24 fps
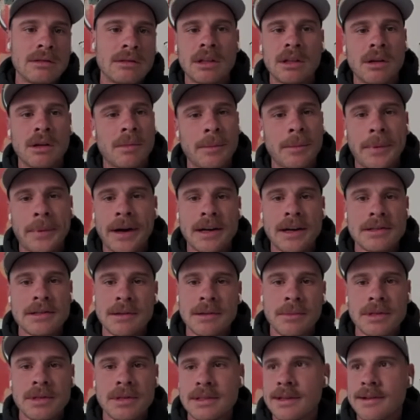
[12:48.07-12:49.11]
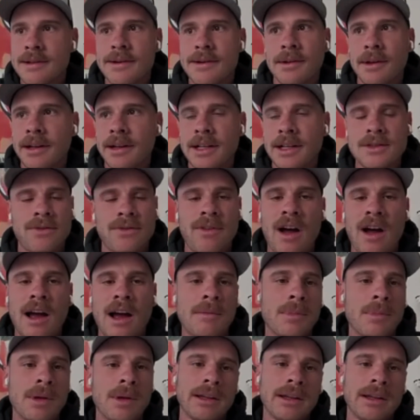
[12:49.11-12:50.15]
My parents are in Brazil, like it's
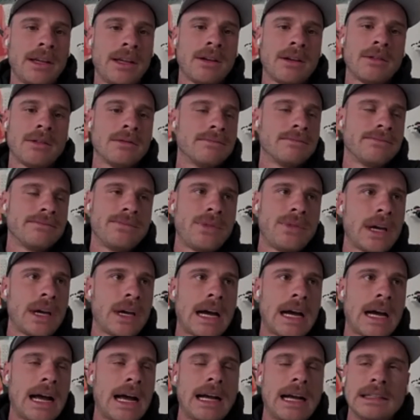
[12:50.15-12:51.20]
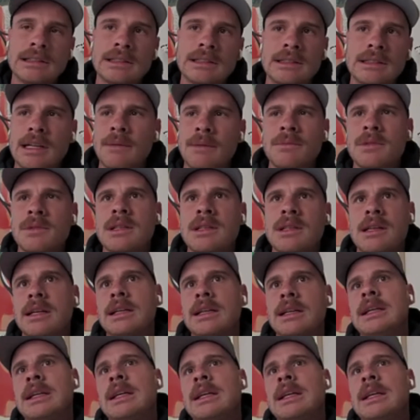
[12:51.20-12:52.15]
fine, but like, I'm just like,